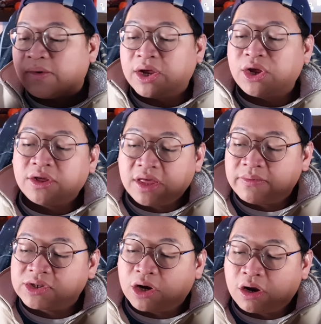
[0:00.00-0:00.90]
I know there
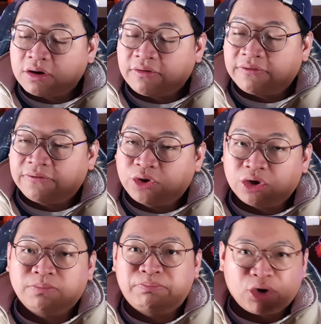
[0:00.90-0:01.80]
was a lot of
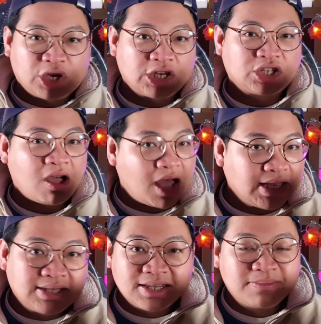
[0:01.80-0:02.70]
good bookish
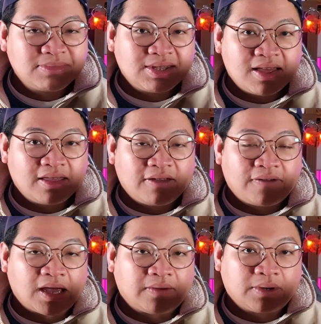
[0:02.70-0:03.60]
items that
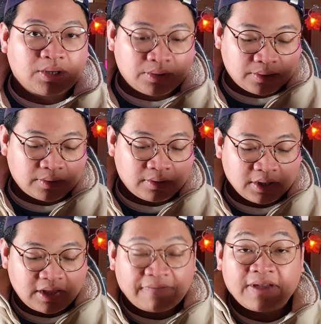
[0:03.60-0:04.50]

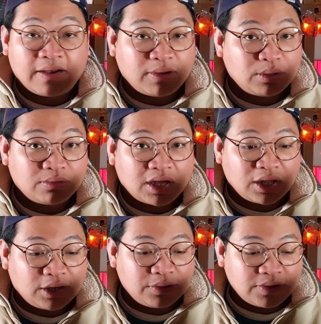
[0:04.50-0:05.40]
FairyLoot
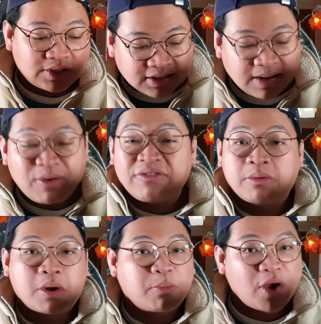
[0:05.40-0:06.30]
includes. Some of
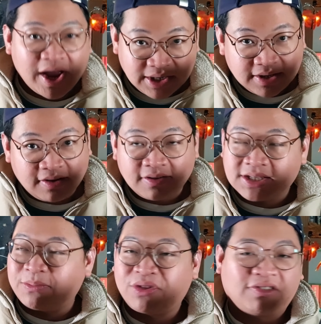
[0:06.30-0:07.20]
them are practical,
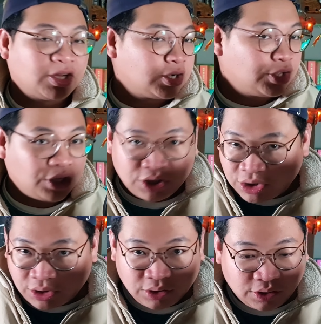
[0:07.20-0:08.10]
some of them are
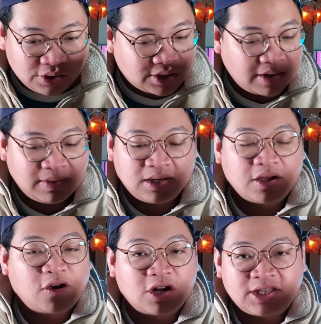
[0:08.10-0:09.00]
cute. I mean, I
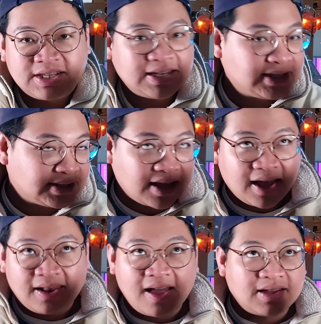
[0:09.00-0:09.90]
got a tea
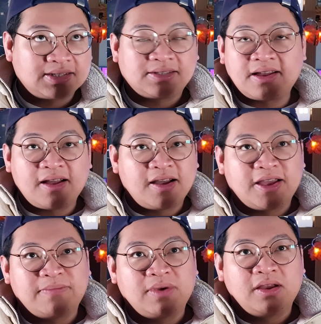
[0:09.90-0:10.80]
set last time.